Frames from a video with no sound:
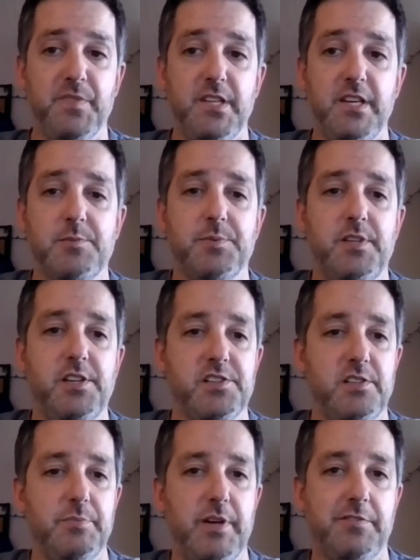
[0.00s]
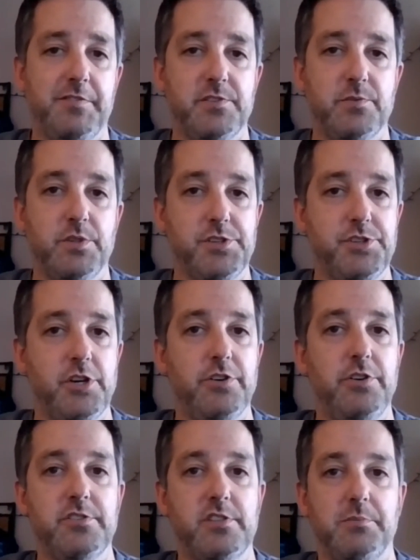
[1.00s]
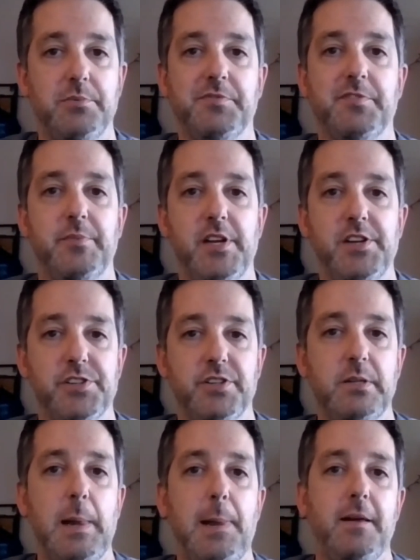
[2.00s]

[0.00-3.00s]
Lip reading: The explanation of benefits will show you some information.